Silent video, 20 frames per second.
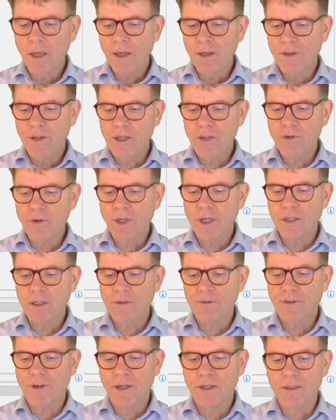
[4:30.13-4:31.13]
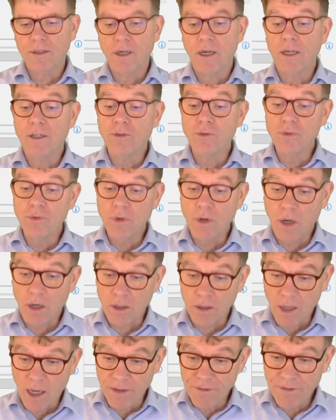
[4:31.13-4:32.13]
Then you can define, and you
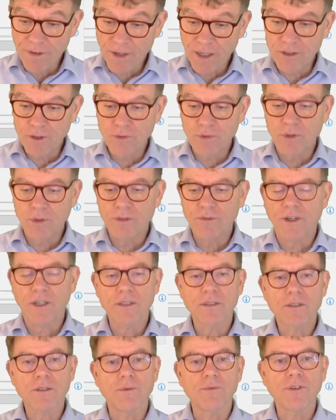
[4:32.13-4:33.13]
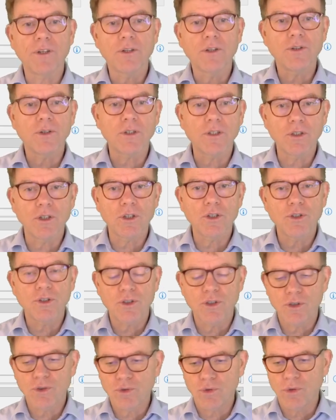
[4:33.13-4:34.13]
are advised to define some filter in order
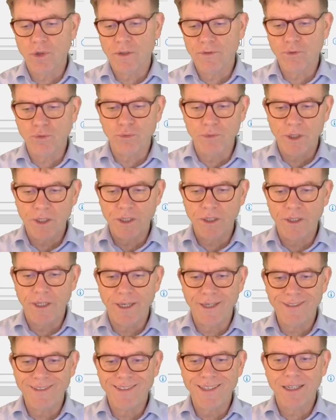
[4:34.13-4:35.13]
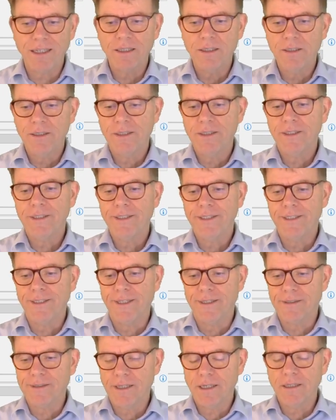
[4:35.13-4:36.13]
not to have too many data in
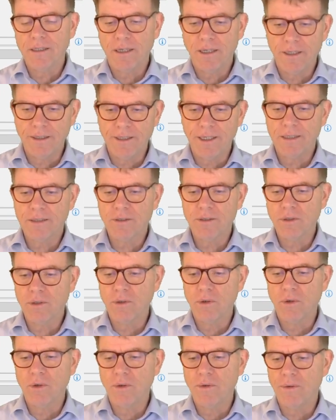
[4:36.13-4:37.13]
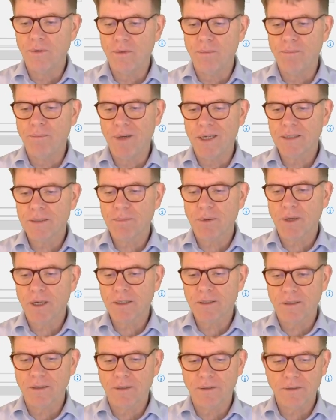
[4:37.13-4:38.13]
Excel, and that's a best
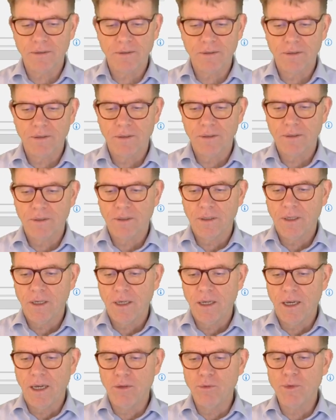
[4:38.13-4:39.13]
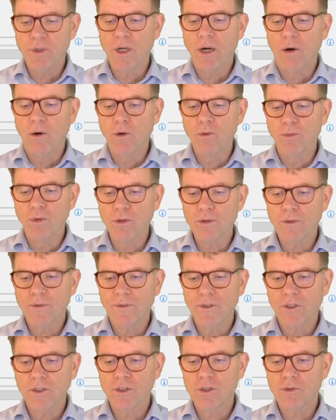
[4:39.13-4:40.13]
practice. And we are almost
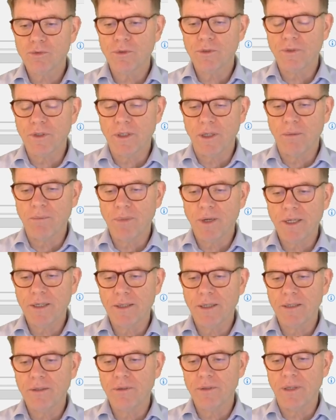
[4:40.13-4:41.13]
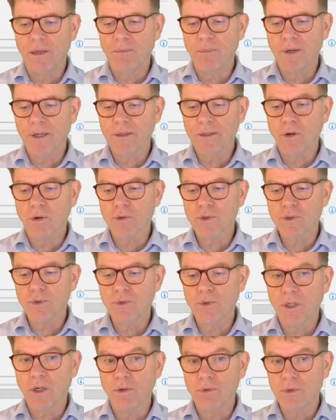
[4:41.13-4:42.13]
finished with a template, and the template also
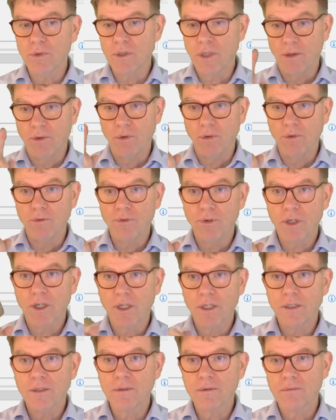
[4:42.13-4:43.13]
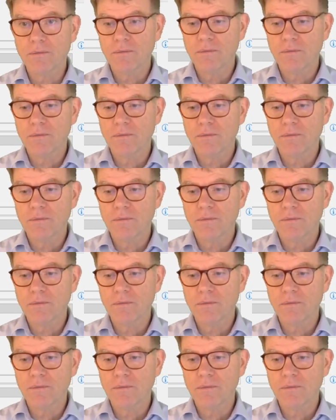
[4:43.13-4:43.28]
includes, and don't forget it,